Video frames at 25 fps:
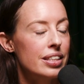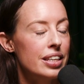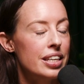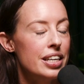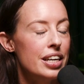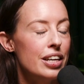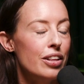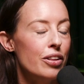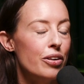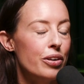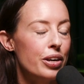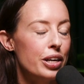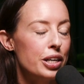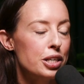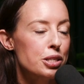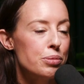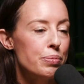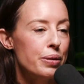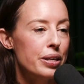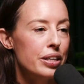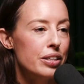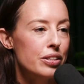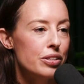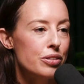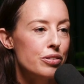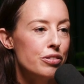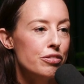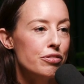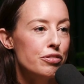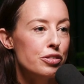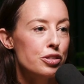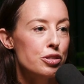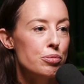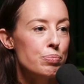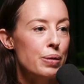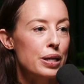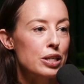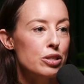year-long experience called Full
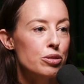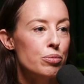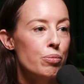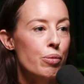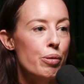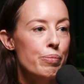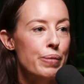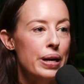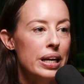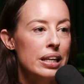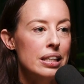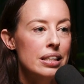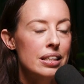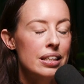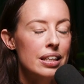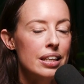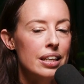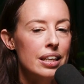Spectrum Woman,